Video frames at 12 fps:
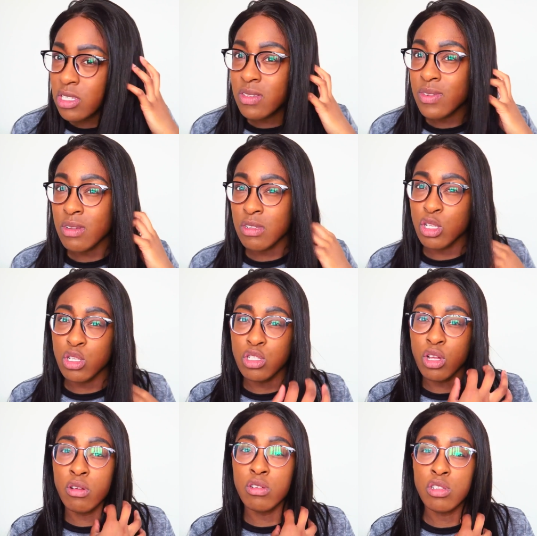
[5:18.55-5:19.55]
It just feels
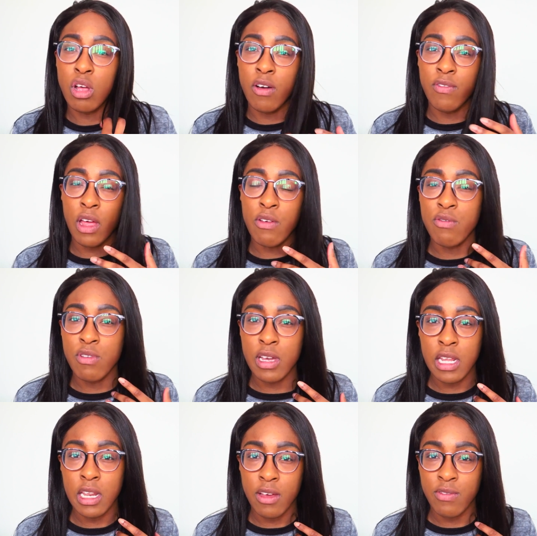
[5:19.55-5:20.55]
so soft. I
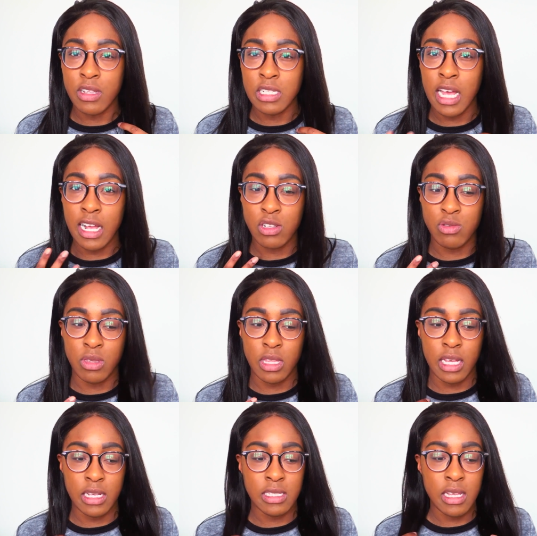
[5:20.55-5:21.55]
really love the texture of
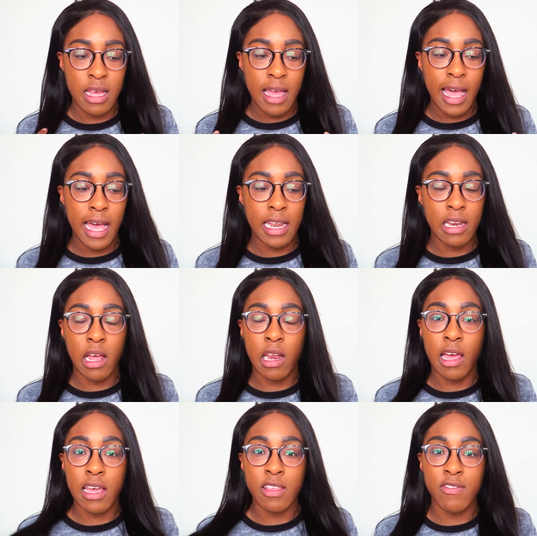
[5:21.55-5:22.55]
this, and I
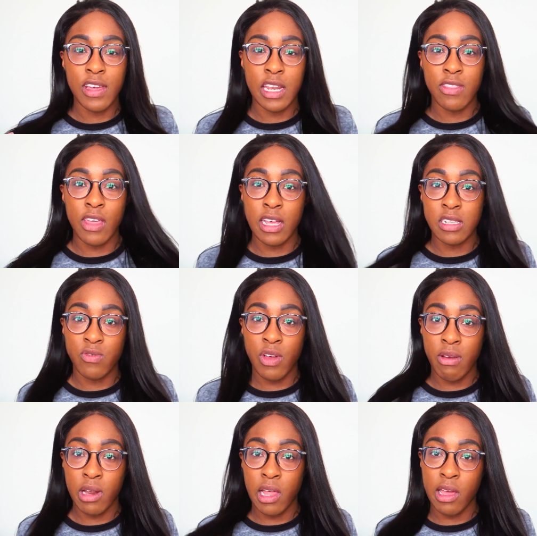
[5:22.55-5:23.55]
like the feeling that it's
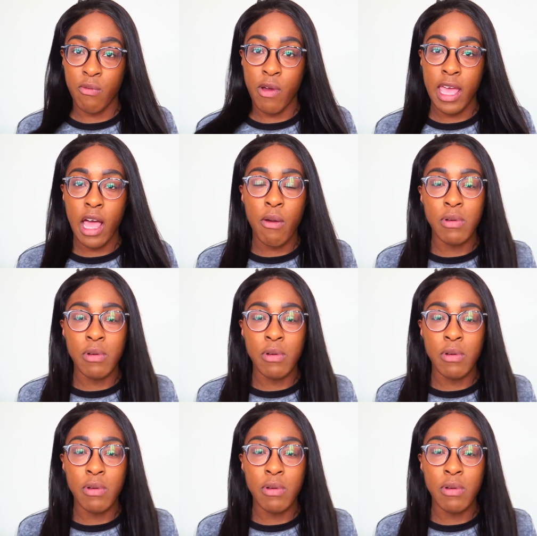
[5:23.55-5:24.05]
very lightweight.